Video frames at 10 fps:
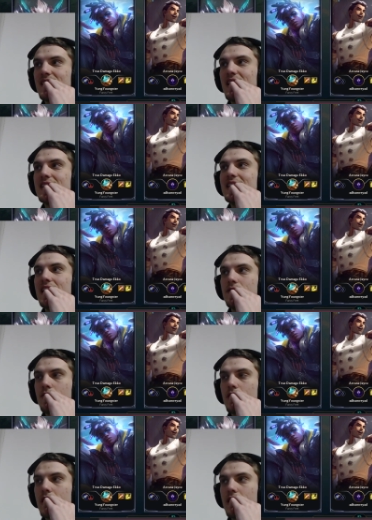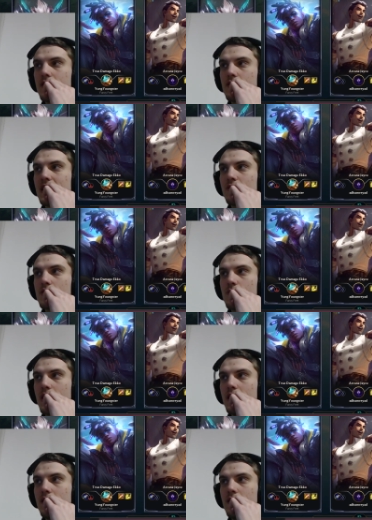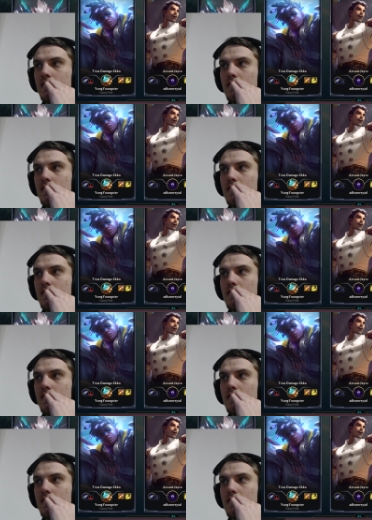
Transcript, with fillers: A death, okay. So that was one.